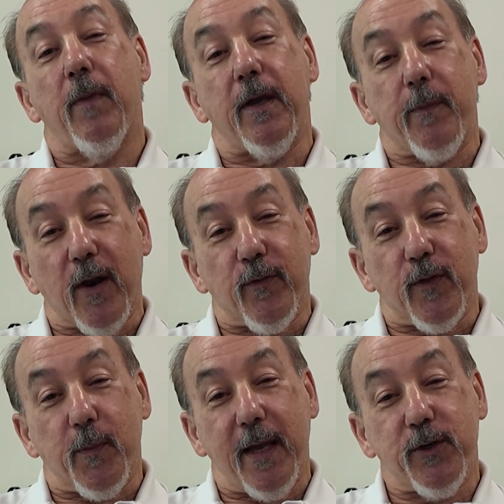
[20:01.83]
make it better
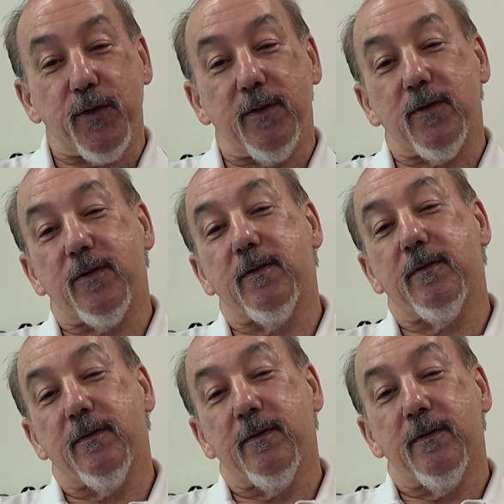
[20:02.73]
for the patient,
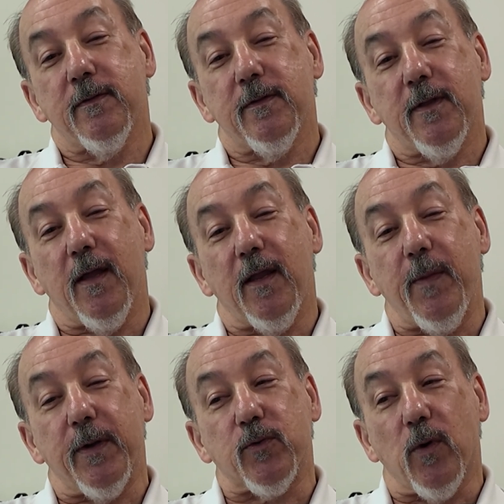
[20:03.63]
and
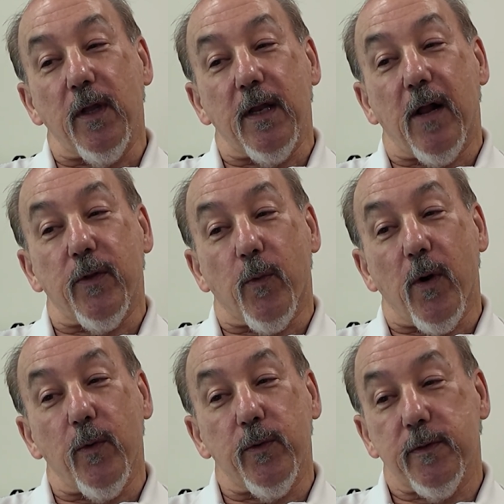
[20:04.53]
keep us rolling down the
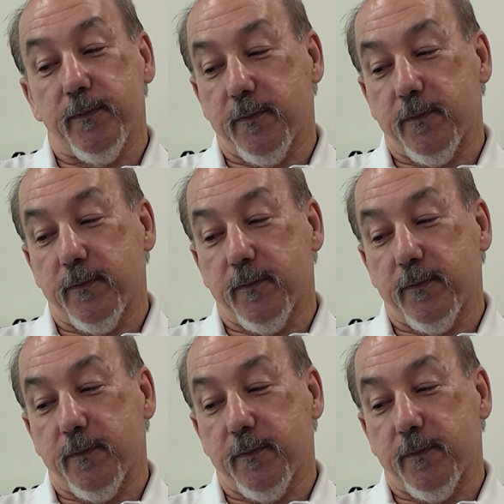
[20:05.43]
road.